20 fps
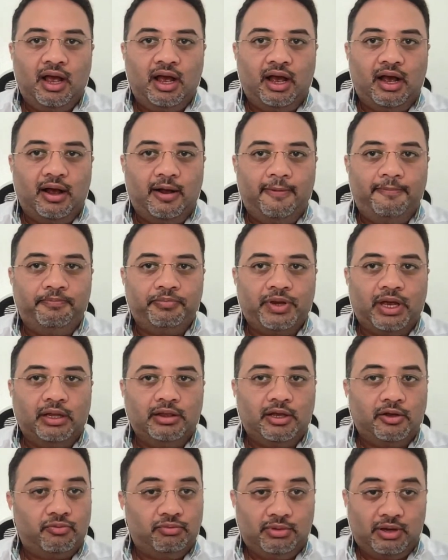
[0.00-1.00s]
Um, uh,
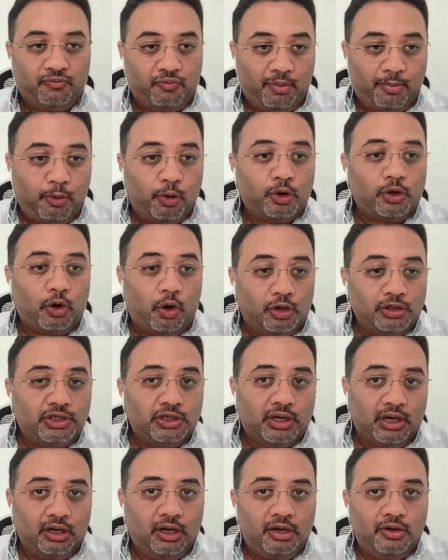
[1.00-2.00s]
the, the report
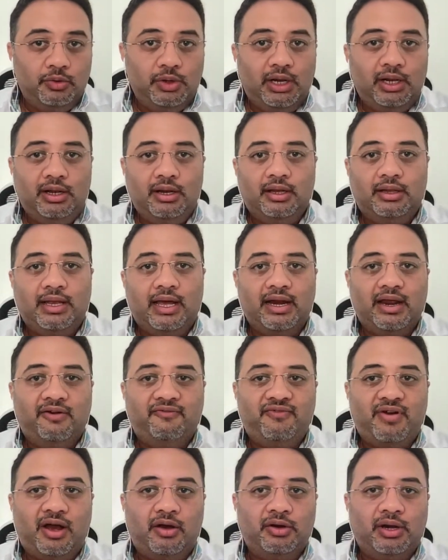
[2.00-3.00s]
also concluded that it
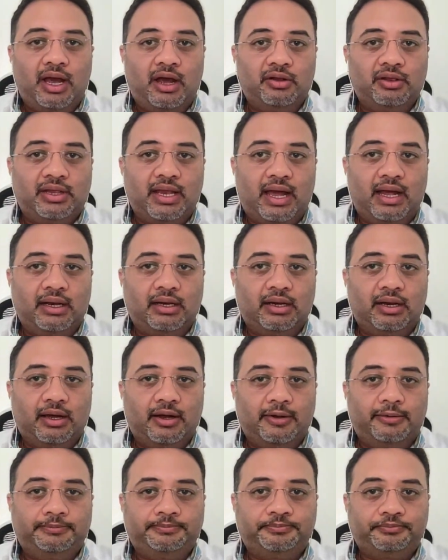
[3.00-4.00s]
found out that
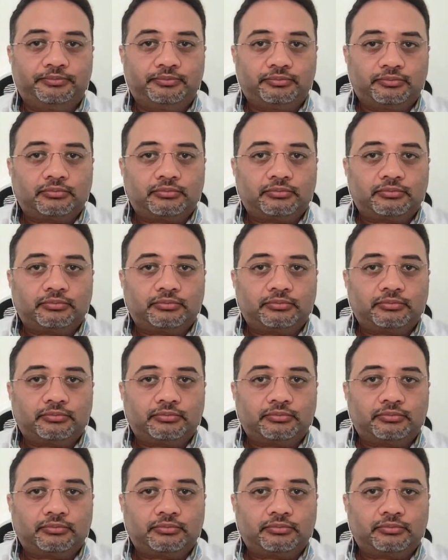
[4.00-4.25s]
um,